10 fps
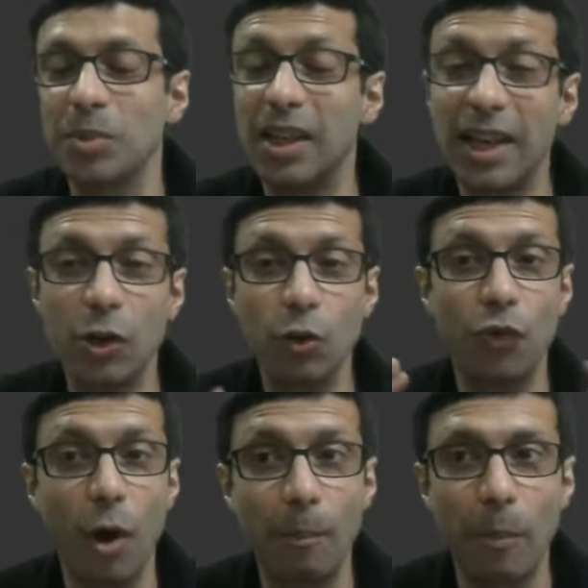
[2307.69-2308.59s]
They tend to
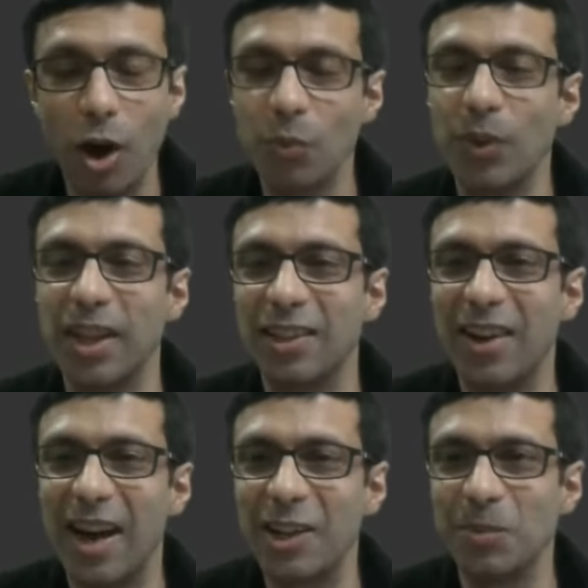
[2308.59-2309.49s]
form bond with other
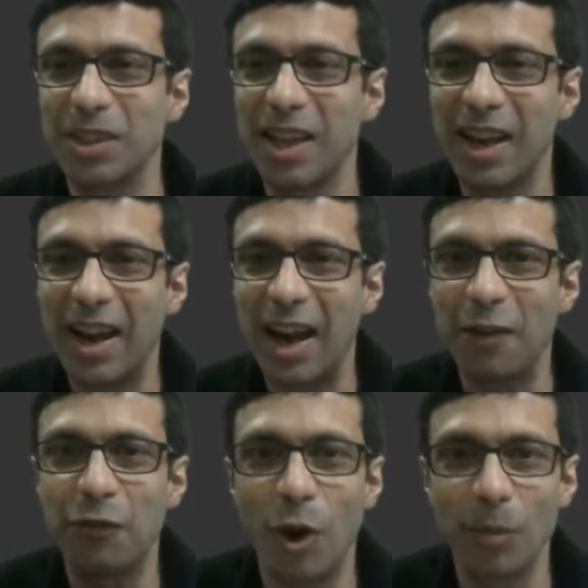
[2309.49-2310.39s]
atoms
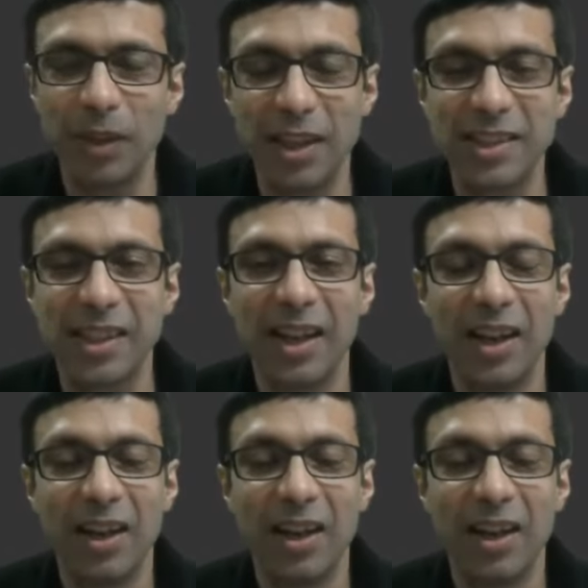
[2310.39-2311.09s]
and form this